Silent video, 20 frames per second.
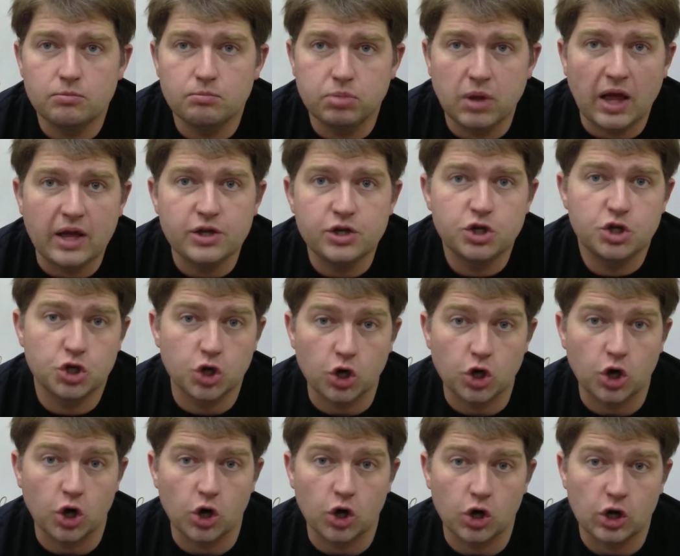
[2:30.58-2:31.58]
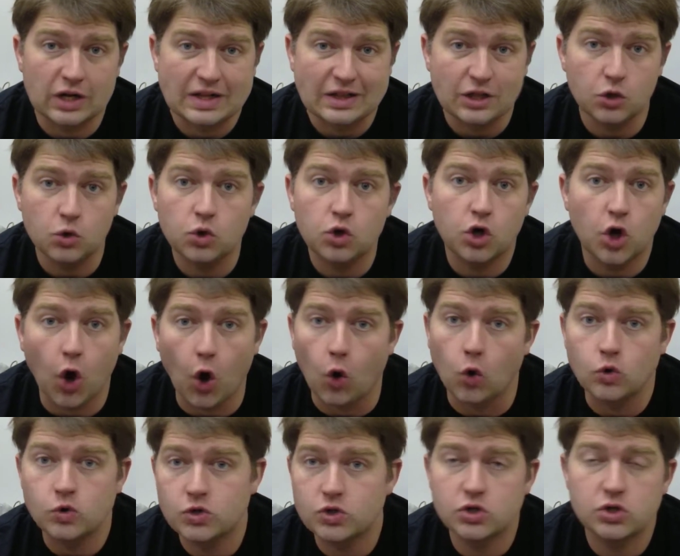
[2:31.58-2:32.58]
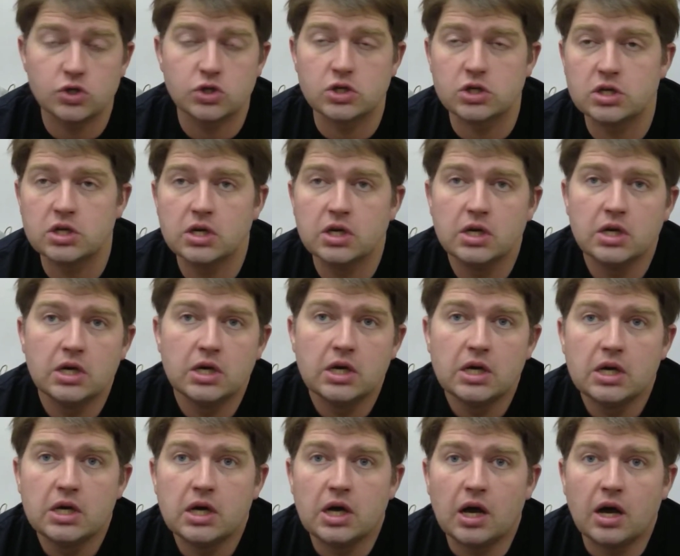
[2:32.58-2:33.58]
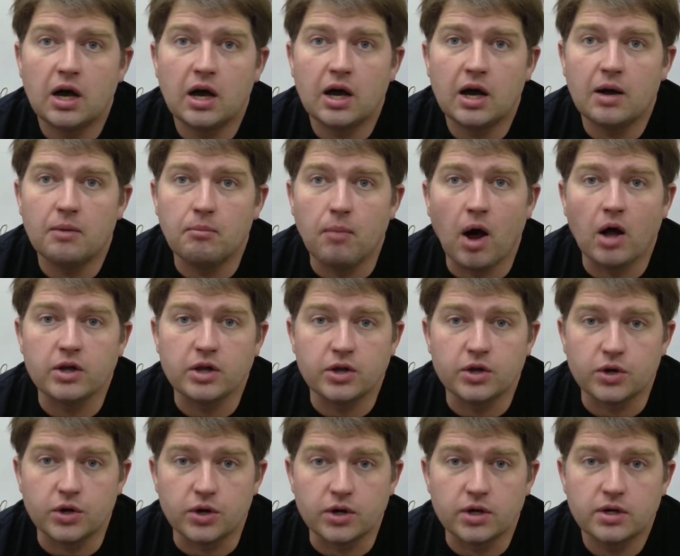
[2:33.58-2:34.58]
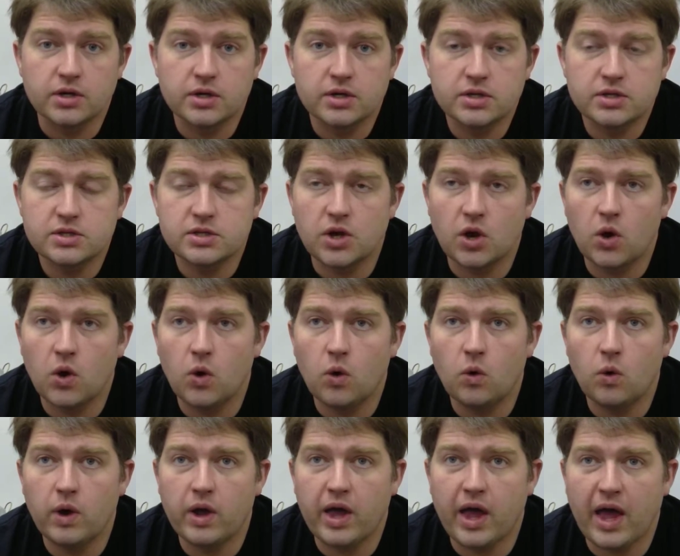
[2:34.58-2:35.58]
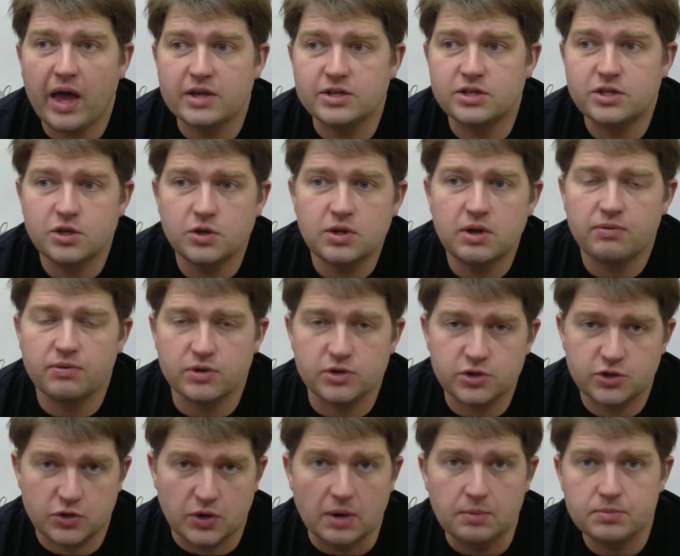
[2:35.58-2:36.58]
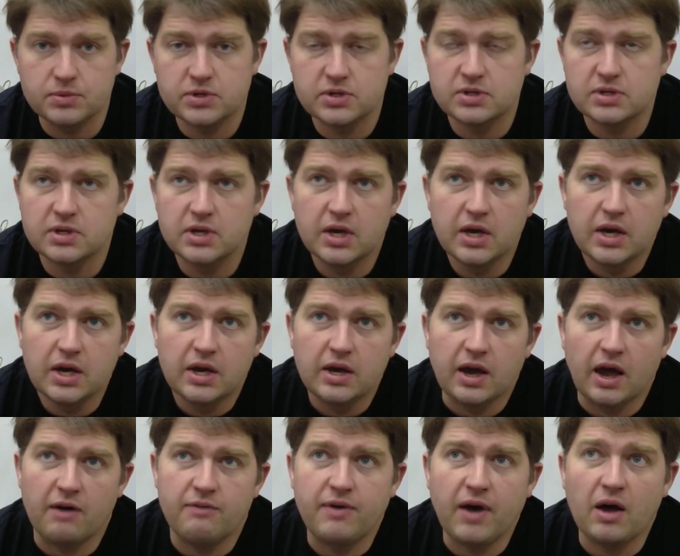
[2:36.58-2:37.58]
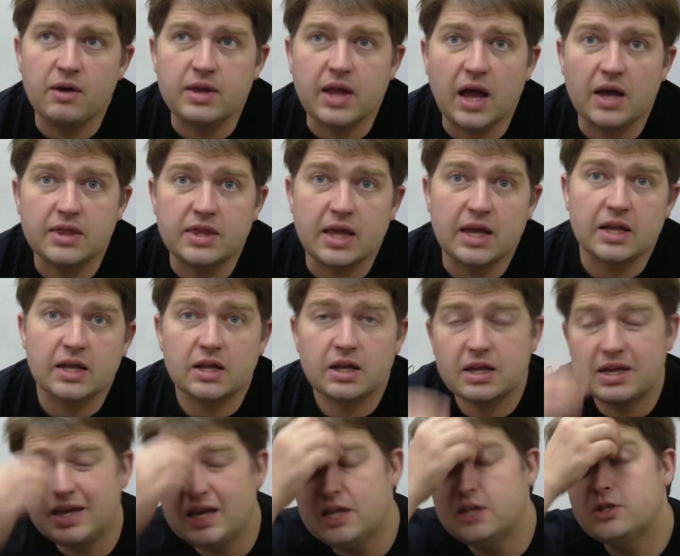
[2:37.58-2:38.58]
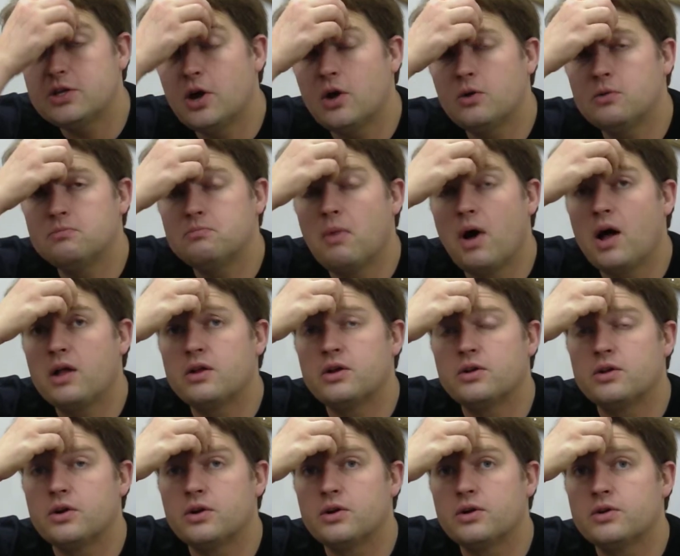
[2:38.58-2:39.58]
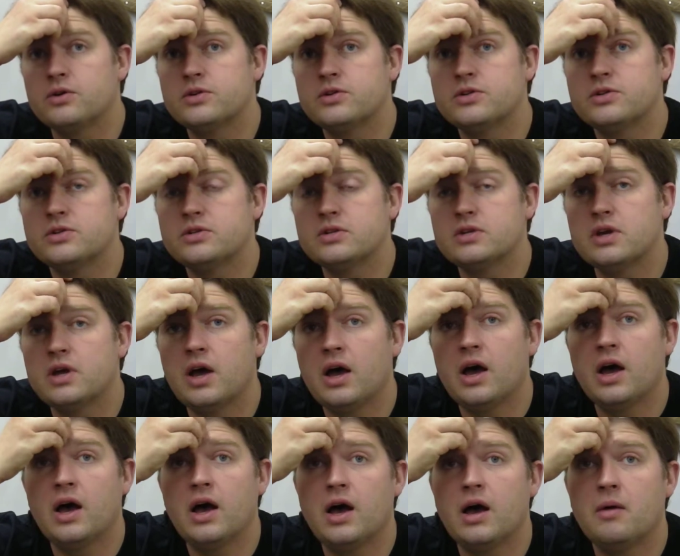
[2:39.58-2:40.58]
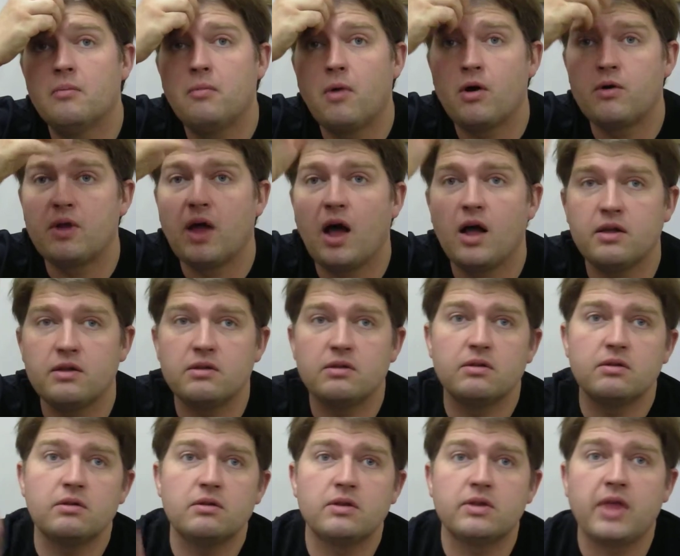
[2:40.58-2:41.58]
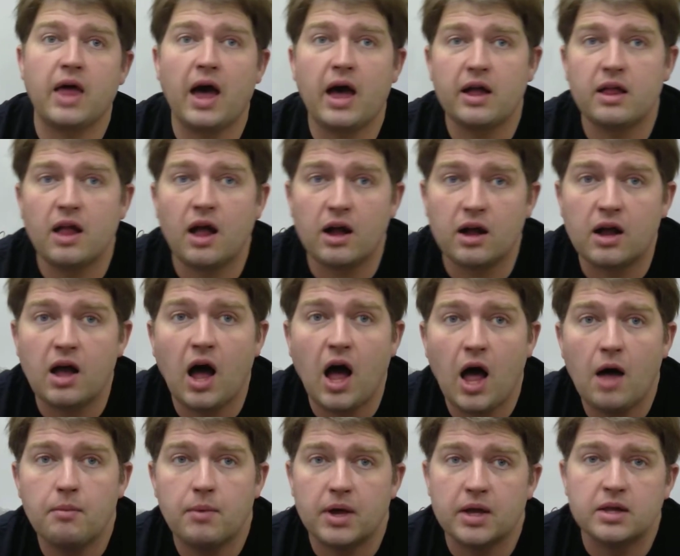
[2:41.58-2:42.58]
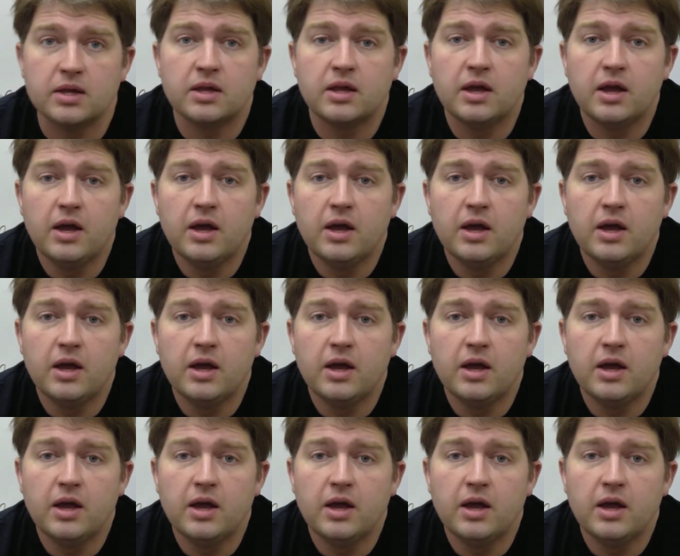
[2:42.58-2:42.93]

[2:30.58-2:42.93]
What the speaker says: blood sugar glucose monitor. So it has 2 different strips. I found out that ketone monitors are not that uncommon,